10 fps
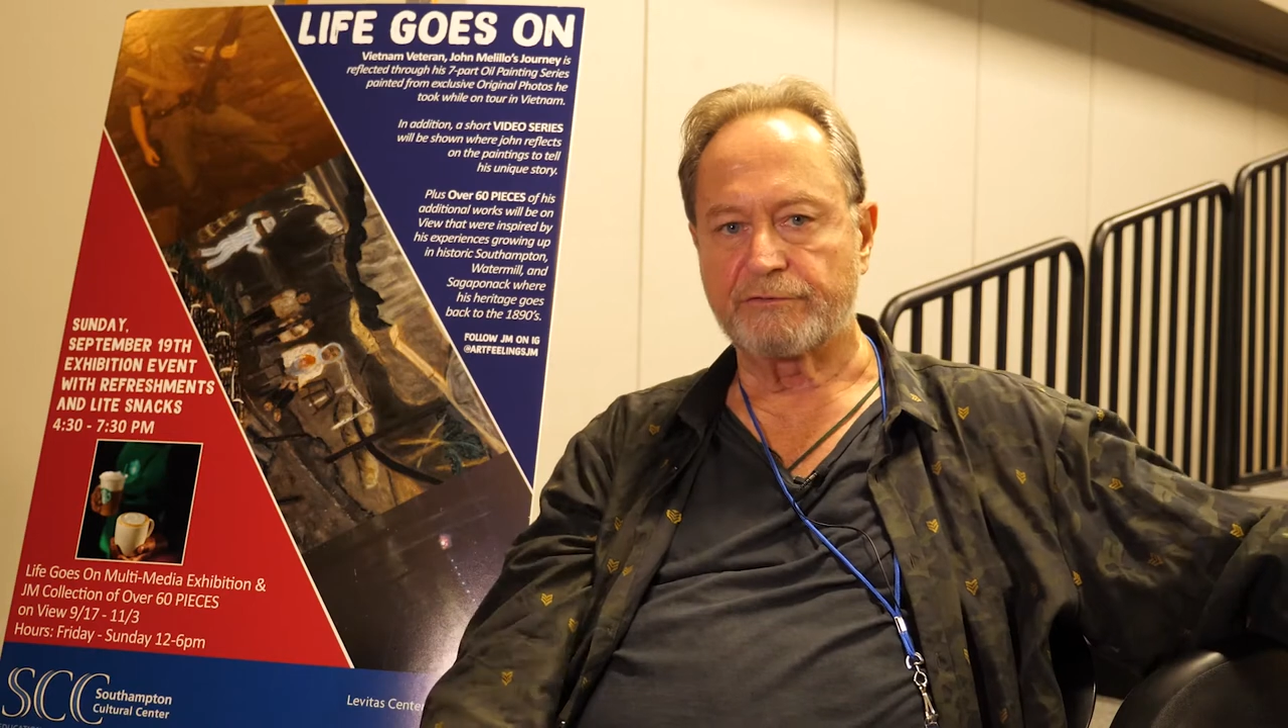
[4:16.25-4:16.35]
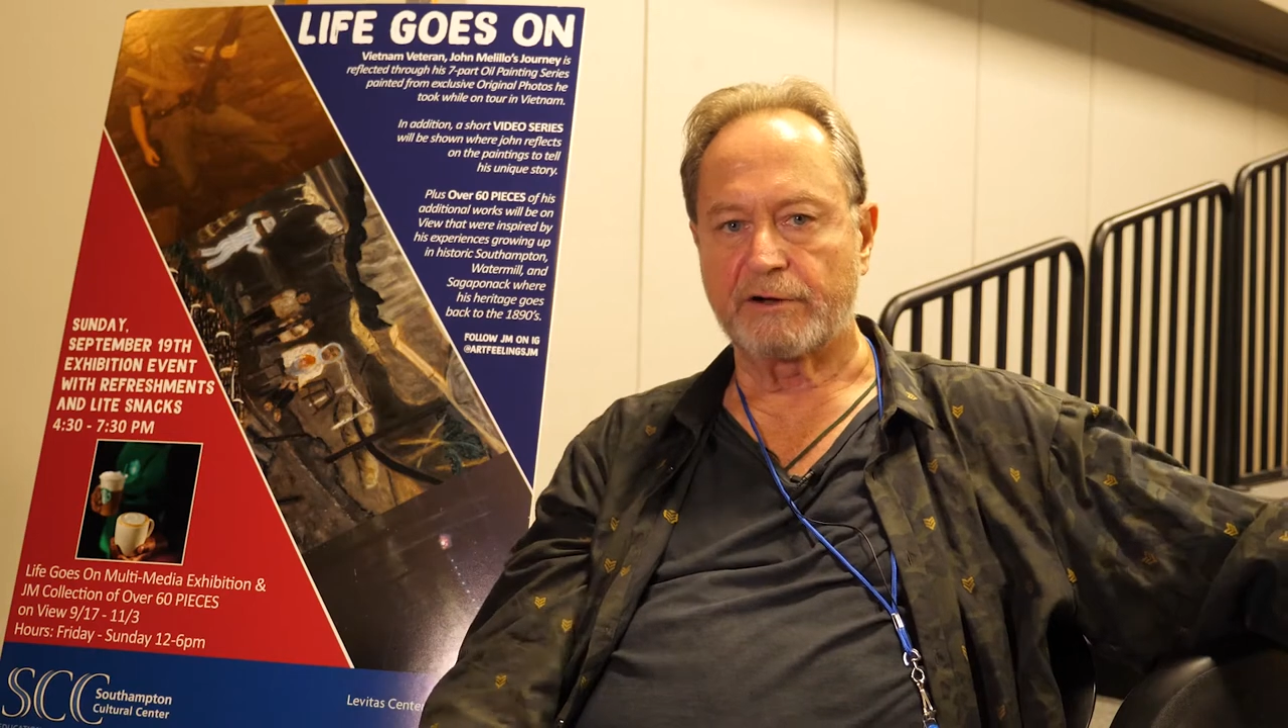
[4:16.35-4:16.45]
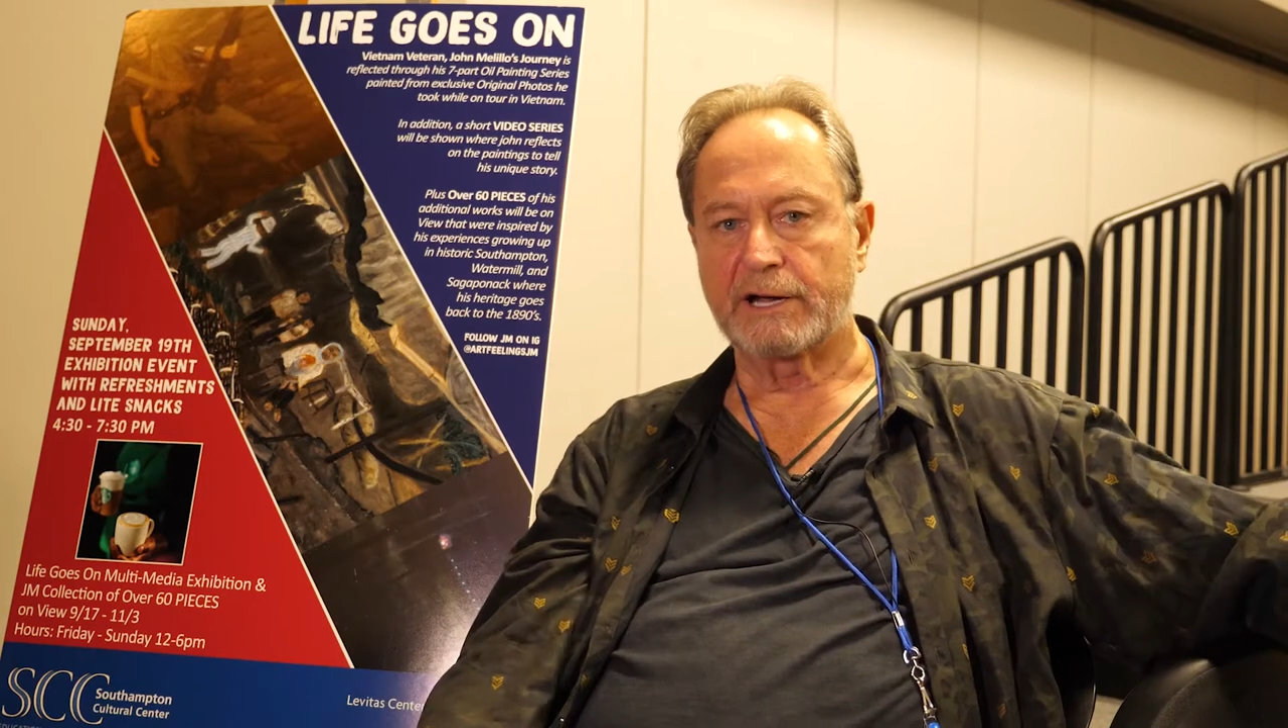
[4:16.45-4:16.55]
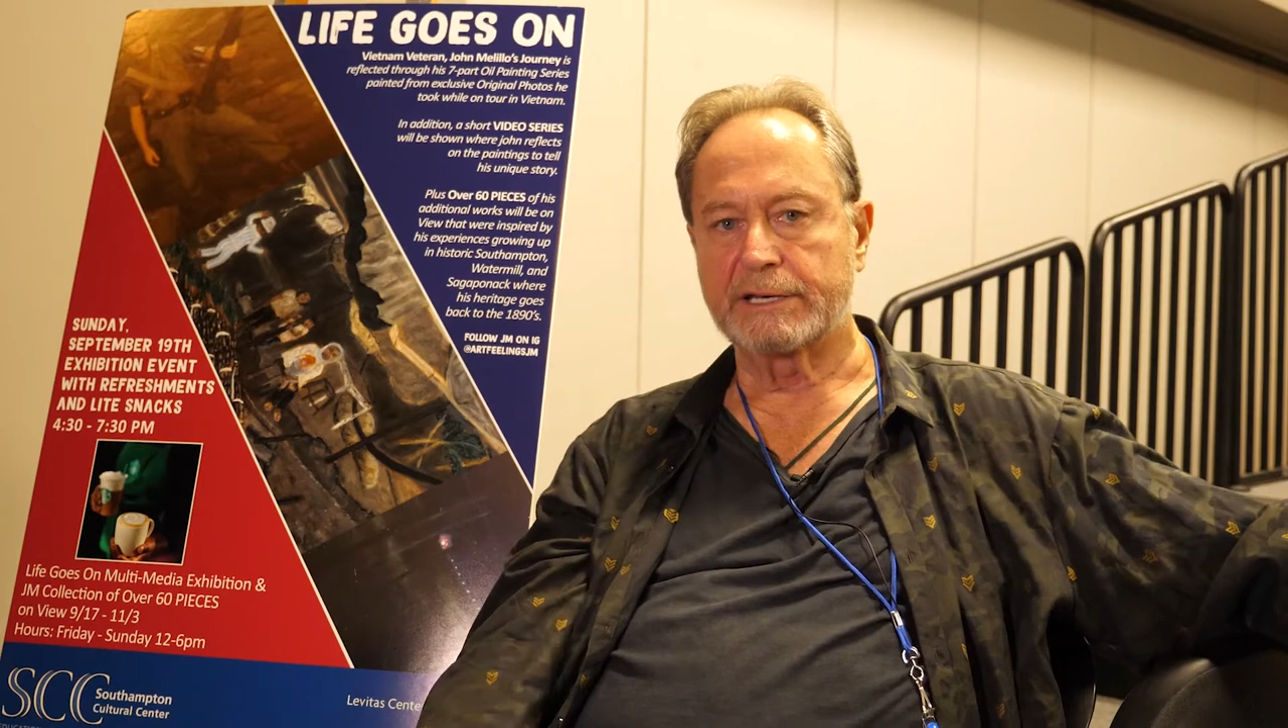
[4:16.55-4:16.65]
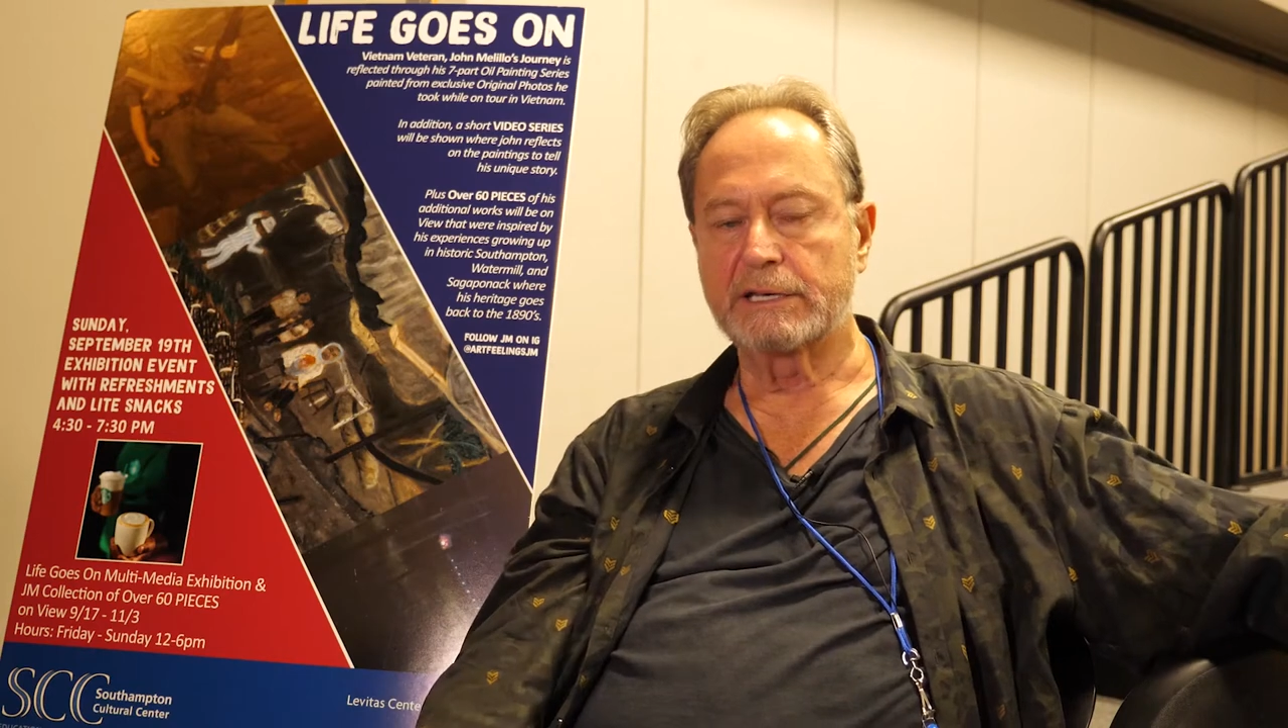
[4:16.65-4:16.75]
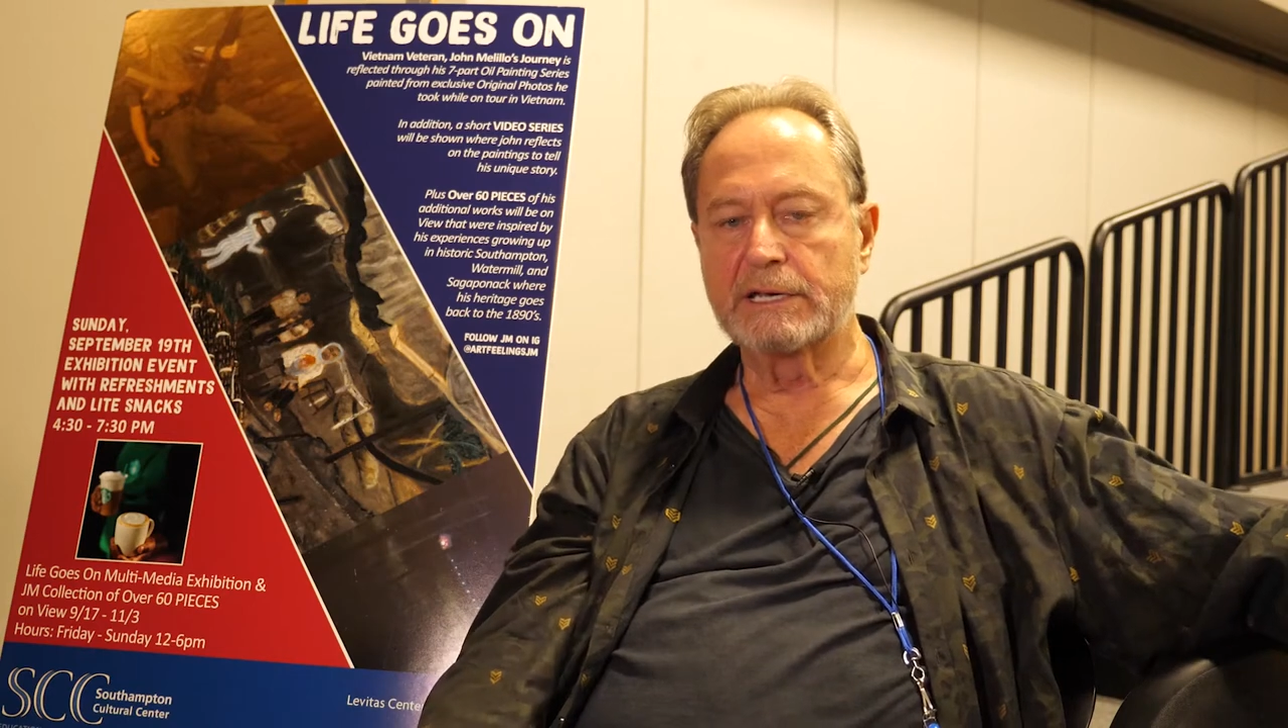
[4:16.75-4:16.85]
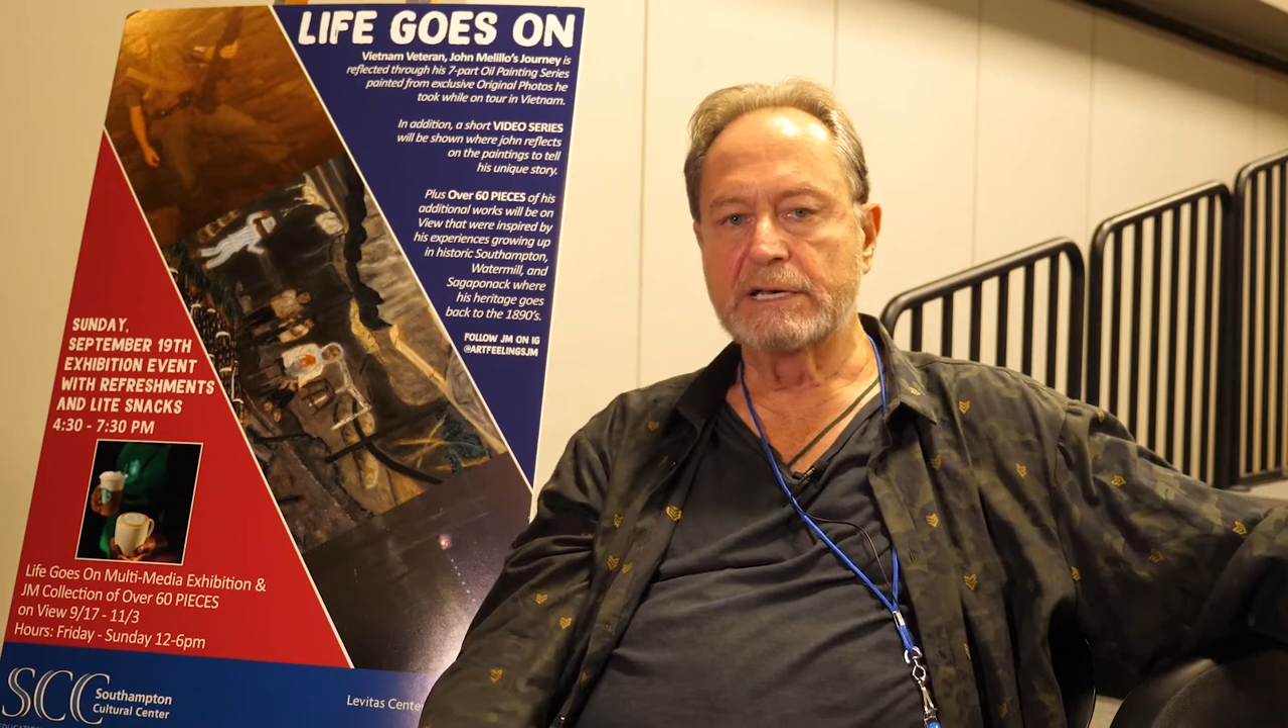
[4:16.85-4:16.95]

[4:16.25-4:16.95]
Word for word: find